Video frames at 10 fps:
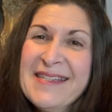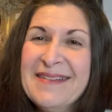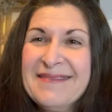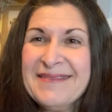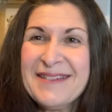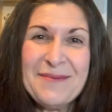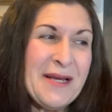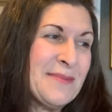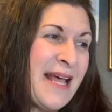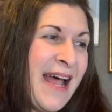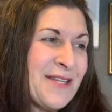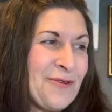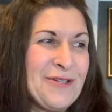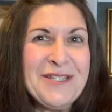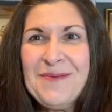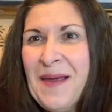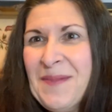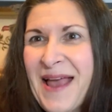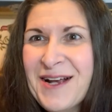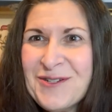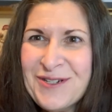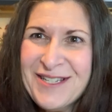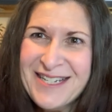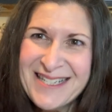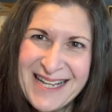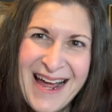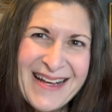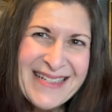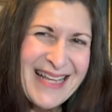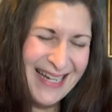And sometimes I ask her just to make me extras just cause.